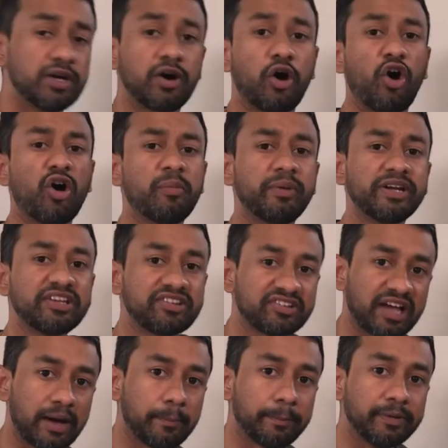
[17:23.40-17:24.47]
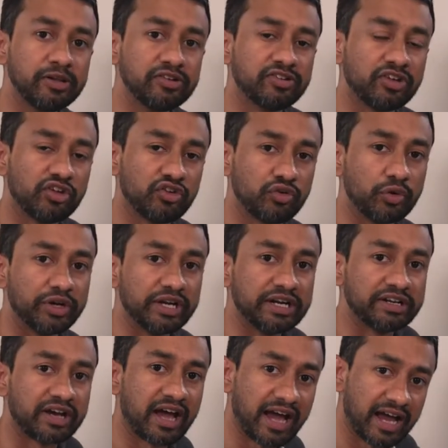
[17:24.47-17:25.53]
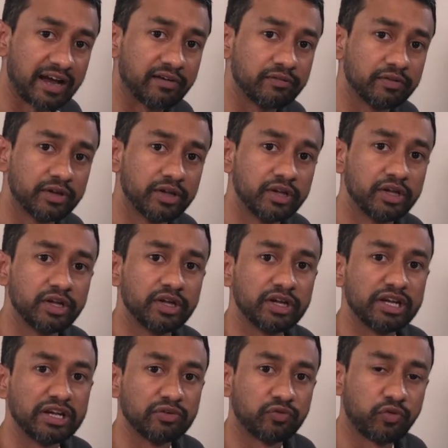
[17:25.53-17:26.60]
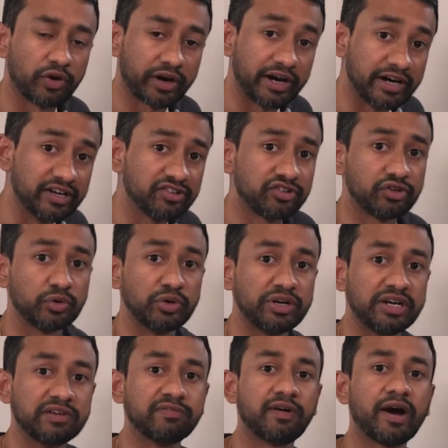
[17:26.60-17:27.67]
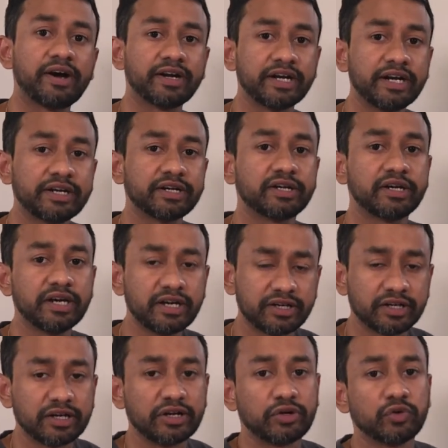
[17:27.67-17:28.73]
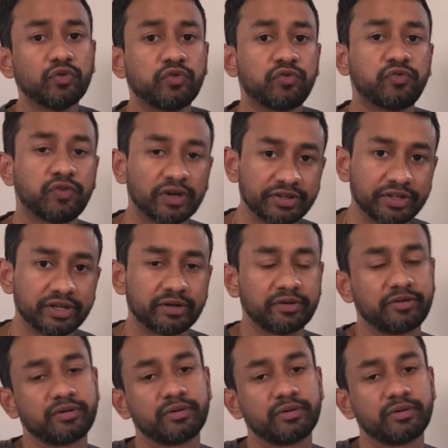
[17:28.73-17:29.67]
how many samples should it have for us to divide it into further